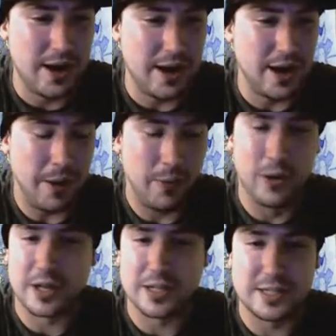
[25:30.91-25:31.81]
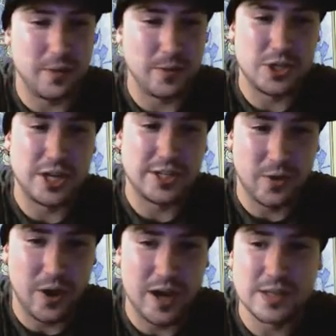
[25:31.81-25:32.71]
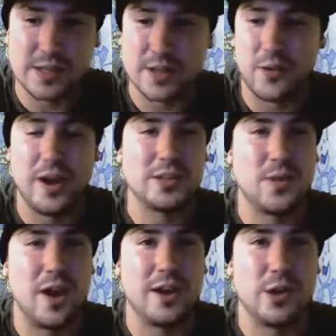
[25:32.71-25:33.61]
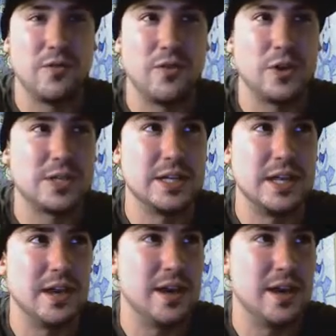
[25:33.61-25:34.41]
I work a ton with Jason Rains and the Rains Riding University.